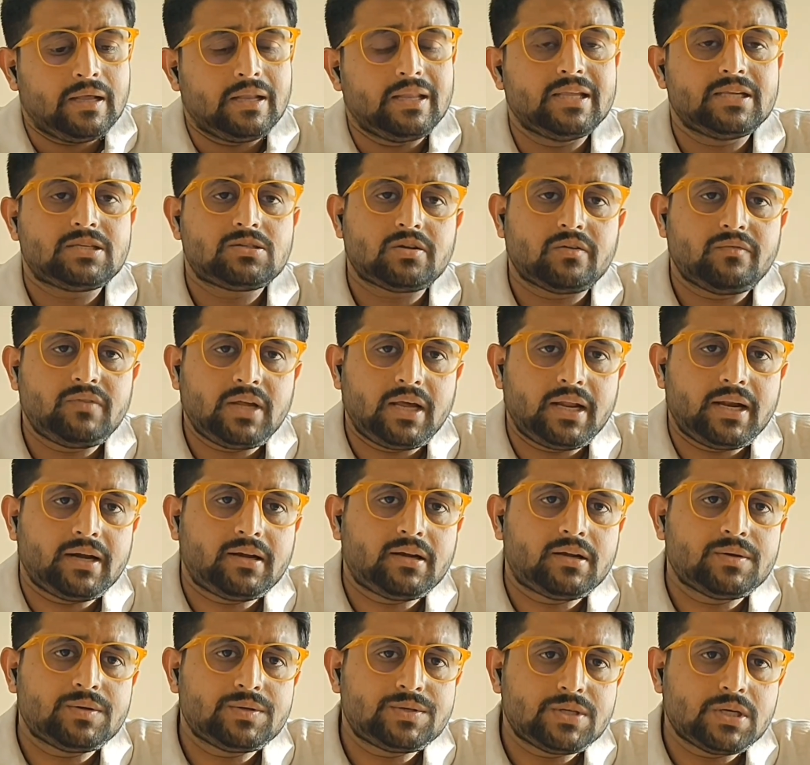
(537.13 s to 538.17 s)
list of
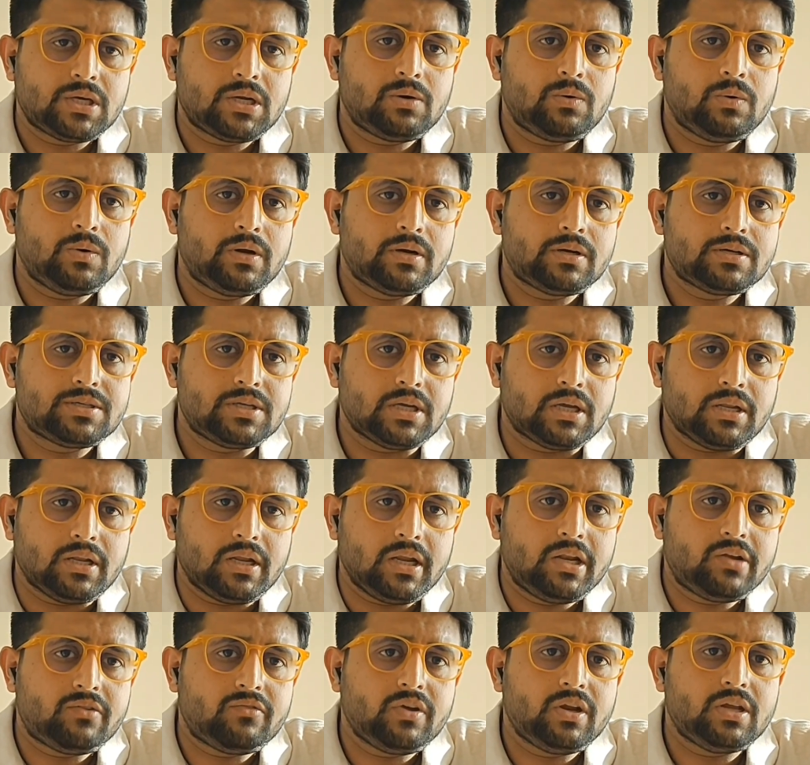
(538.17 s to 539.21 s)
directors, shareholders,
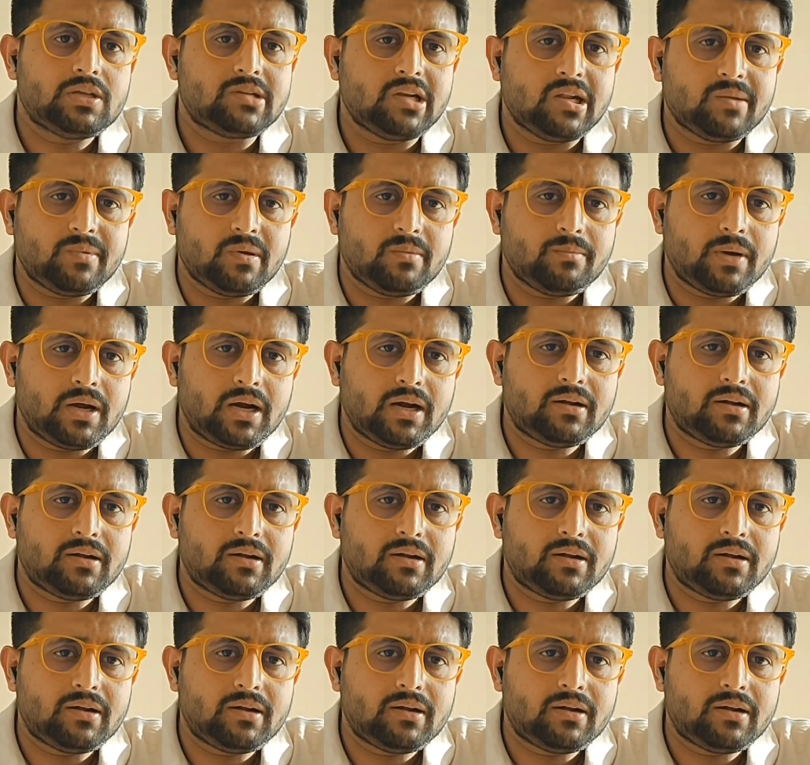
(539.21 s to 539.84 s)
signatories, sleeping